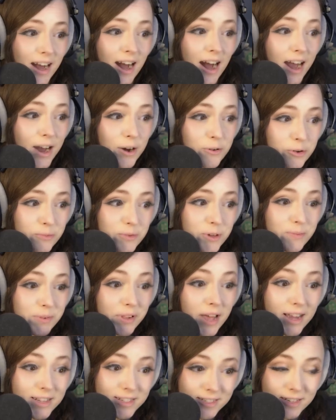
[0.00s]
I will be
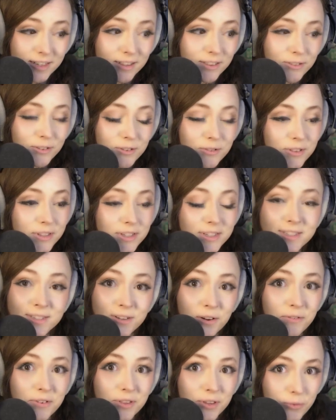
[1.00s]
blasting through this
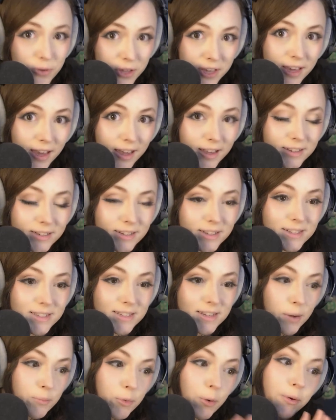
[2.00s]
over the weekend
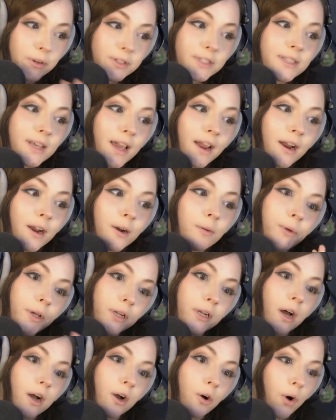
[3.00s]
because I'm almost there,
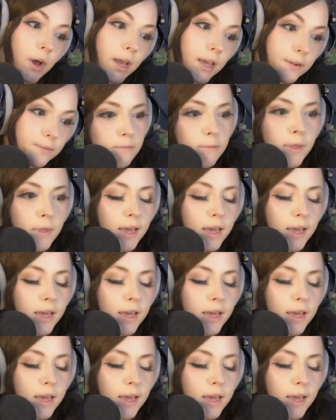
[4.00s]
but not quite.